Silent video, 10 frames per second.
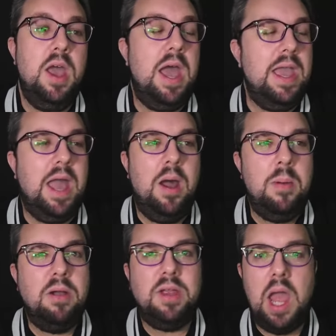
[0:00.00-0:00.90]
Hey, how
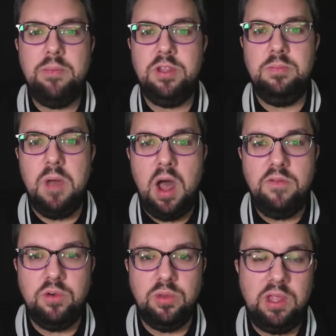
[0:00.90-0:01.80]
about Captain
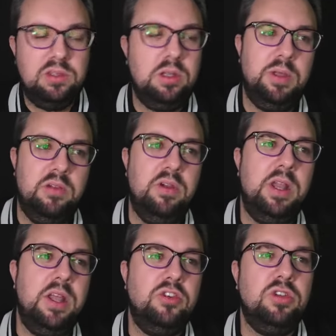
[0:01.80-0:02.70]
Marvel? That's going to be a
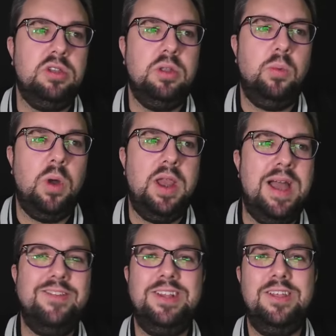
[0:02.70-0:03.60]
really interesting one.
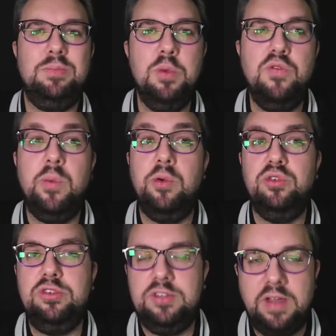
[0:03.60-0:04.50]
Having this movable
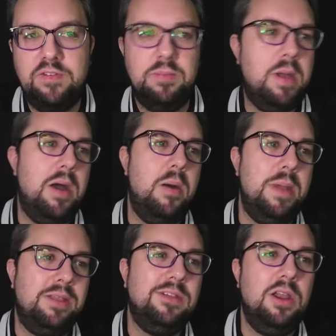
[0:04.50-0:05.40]
7 power
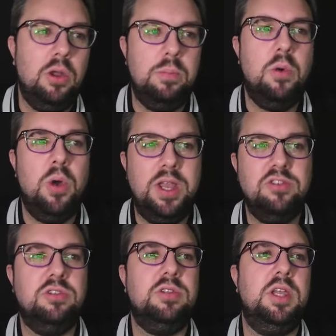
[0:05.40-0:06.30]
makes it a lot more
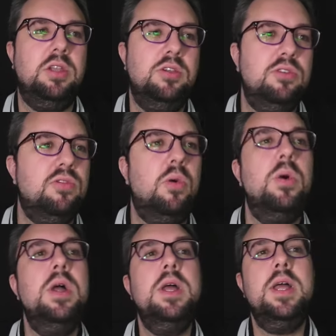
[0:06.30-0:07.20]
interesting and useful.
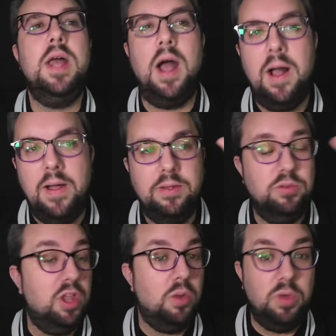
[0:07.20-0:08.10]

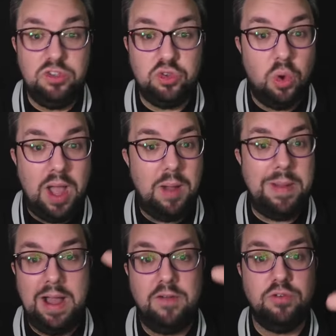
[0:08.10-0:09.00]
You know, we saw how
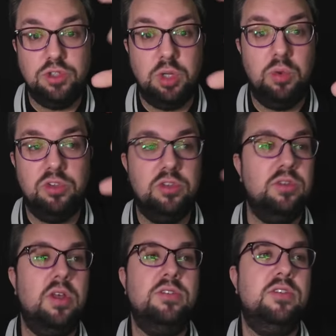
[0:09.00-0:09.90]
powerful she was
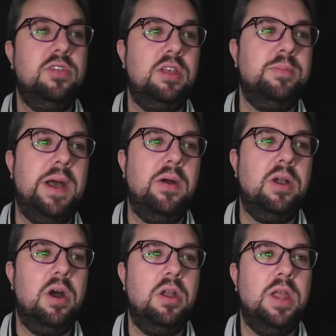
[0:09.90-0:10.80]
as a 6-power
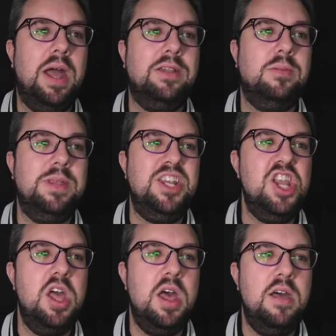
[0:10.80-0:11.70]
card. It had to be
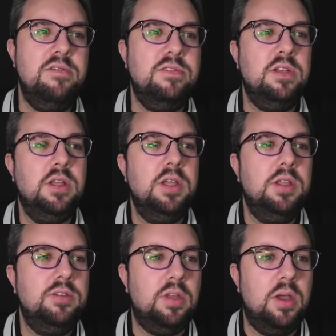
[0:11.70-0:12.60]
nerfed.
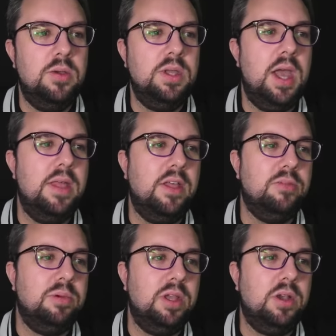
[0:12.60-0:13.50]
So, yeah, that's
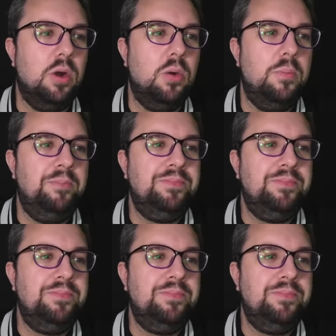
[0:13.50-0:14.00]
pretty cool.